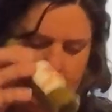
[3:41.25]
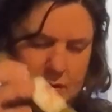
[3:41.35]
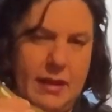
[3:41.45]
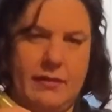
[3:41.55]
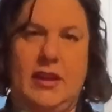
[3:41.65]

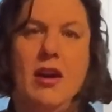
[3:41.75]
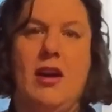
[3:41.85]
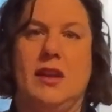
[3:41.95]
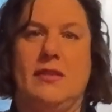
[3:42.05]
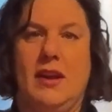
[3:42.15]
Lovely
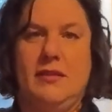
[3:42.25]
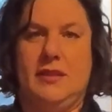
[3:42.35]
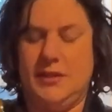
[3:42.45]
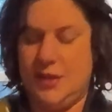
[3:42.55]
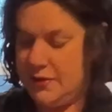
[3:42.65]
all around
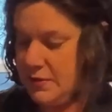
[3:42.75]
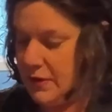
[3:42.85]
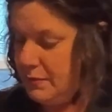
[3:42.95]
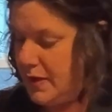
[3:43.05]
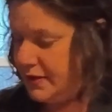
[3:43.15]
sauce,
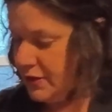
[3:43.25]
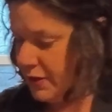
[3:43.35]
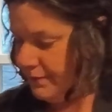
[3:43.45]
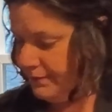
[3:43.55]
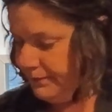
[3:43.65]
Green Monster.